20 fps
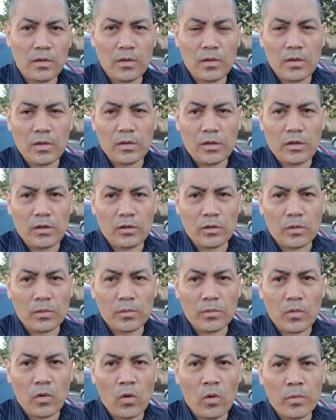you know,
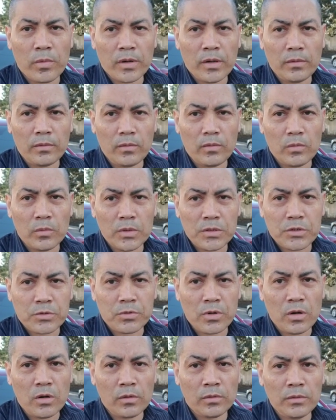over what's
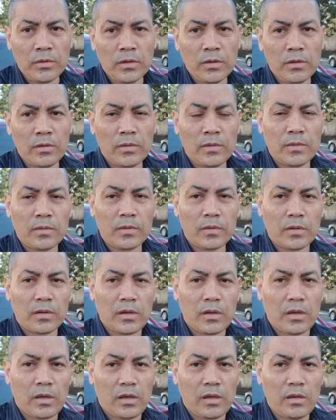wrong.
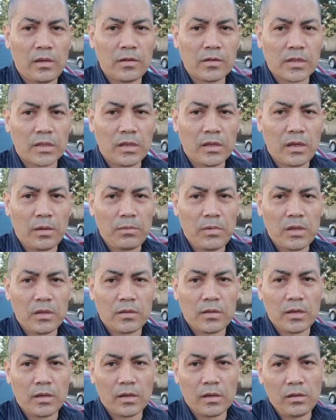He's going to give you a
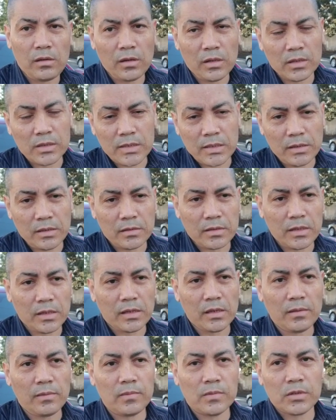ticket. You're going to sign the ticket,
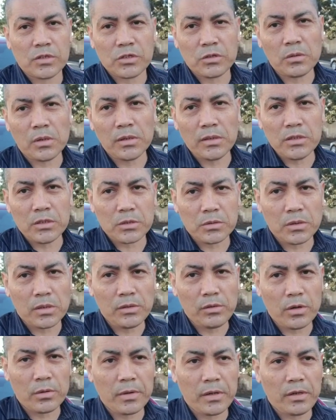so on and so on. You
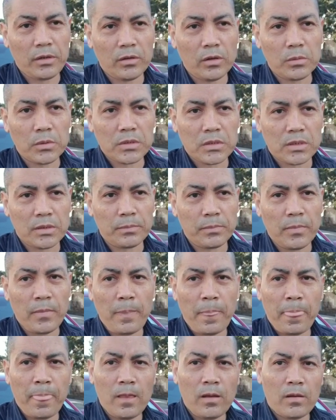already know what's up.
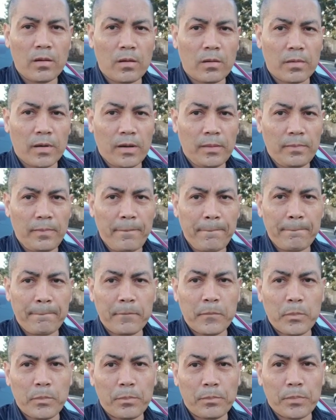All right.
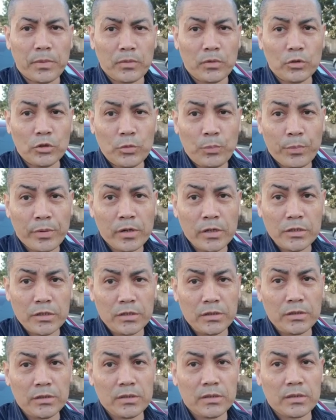But those
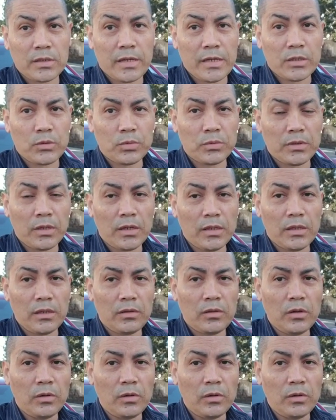persons, guess what they're going to do?